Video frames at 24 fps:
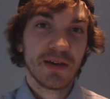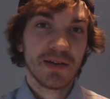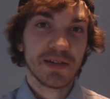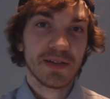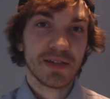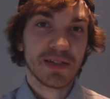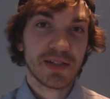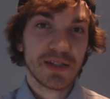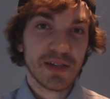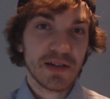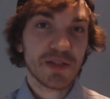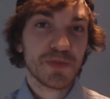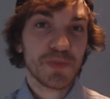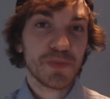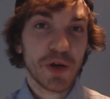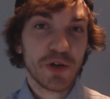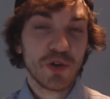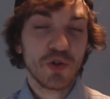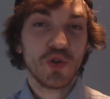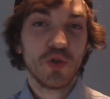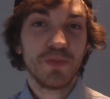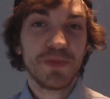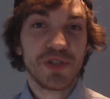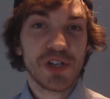since my
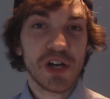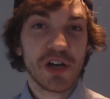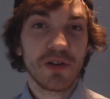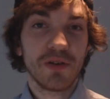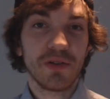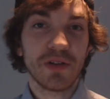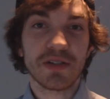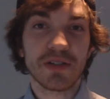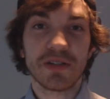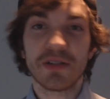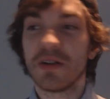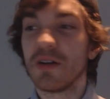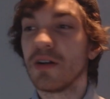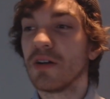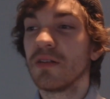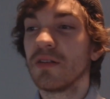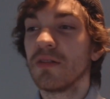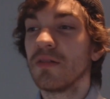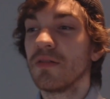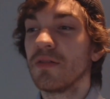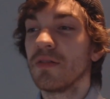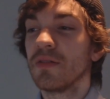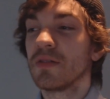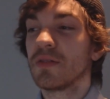YouTube channel is
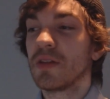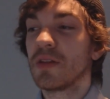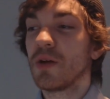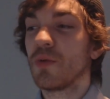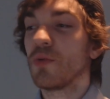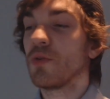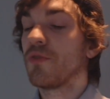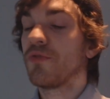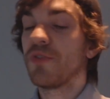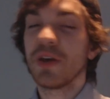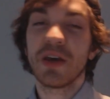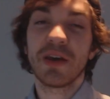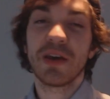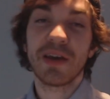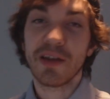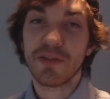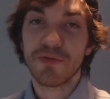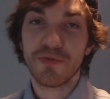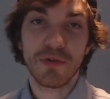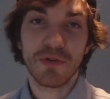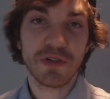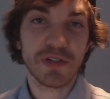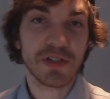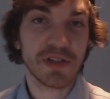not, they were thinking at
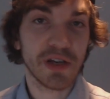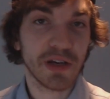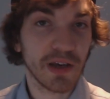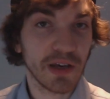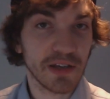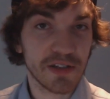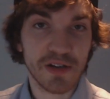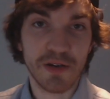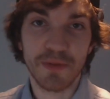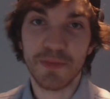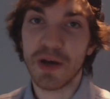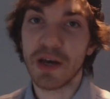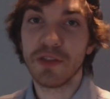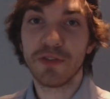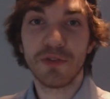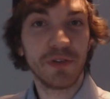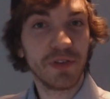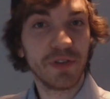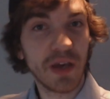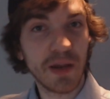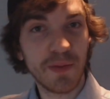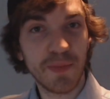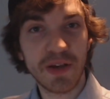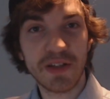first like some
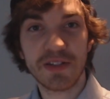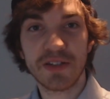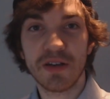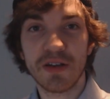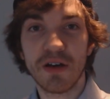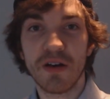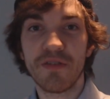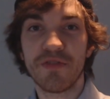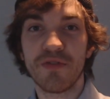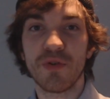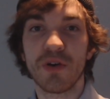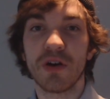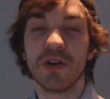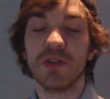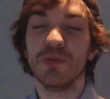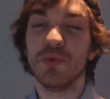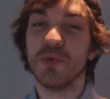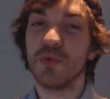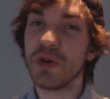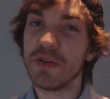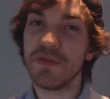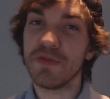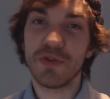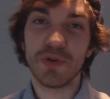entertainment stuff where I do
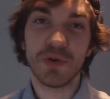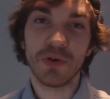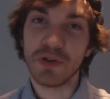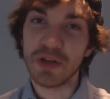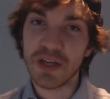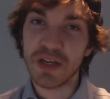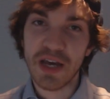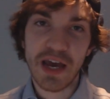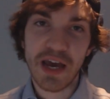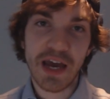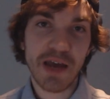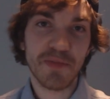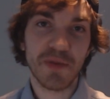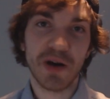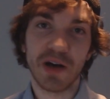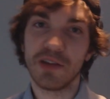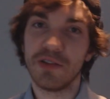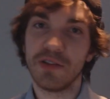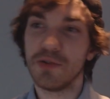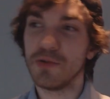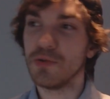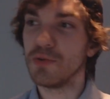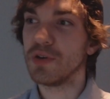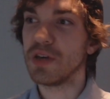review on game, I
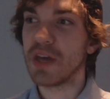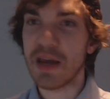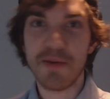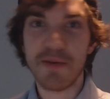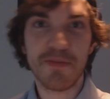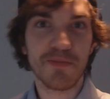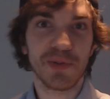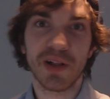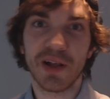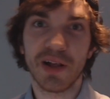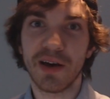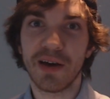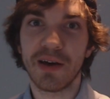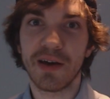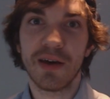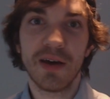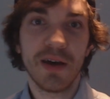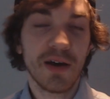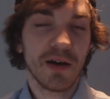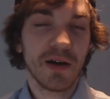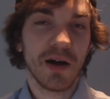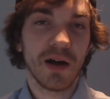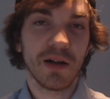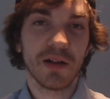do gameplay,
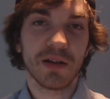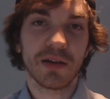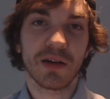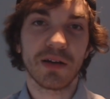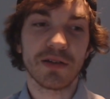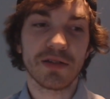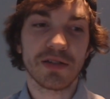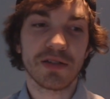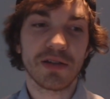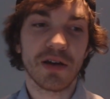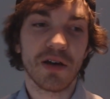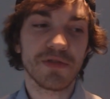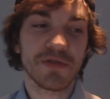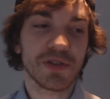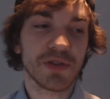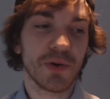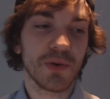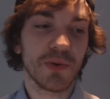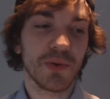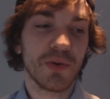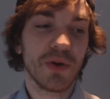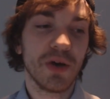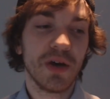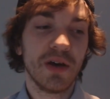all that kind of stuff.
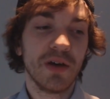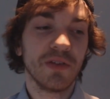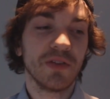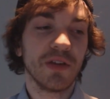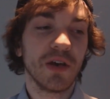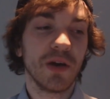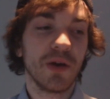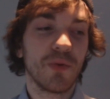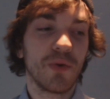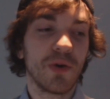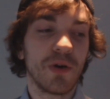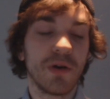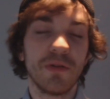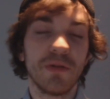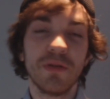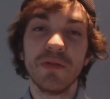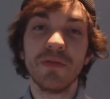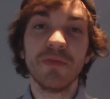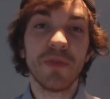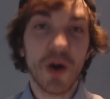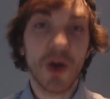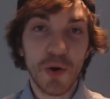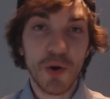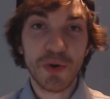So they were
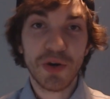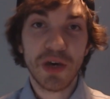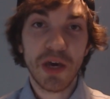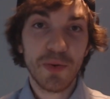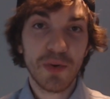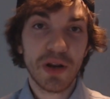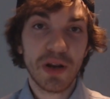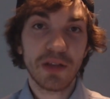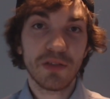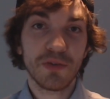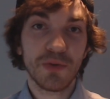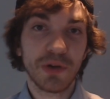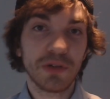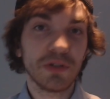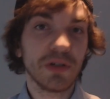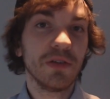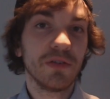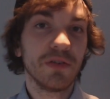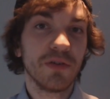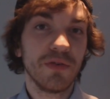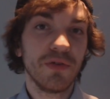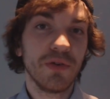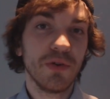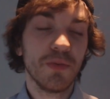okay with it during the
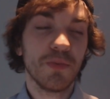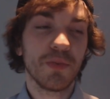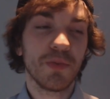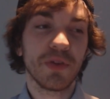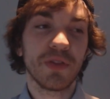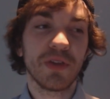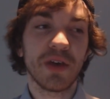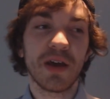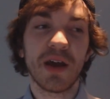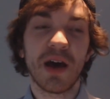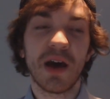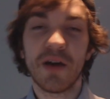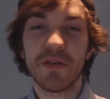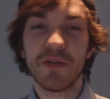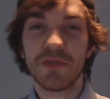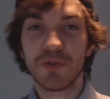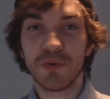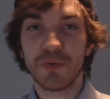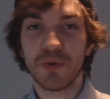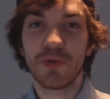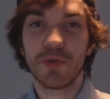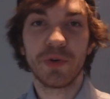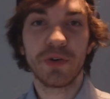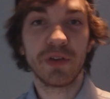interview, but then
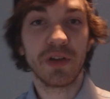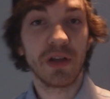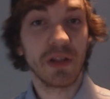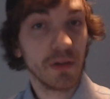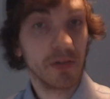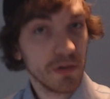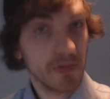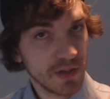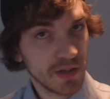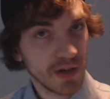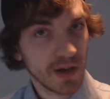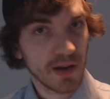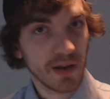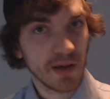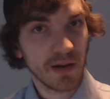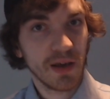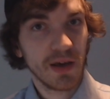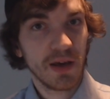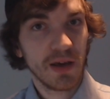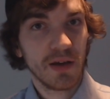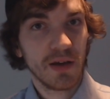afterward when they looked at it,